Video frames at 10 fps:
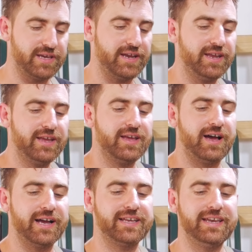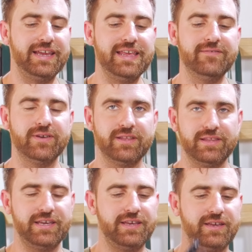that I can
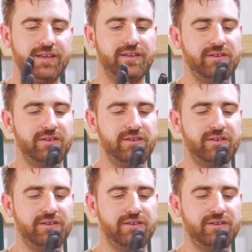evenly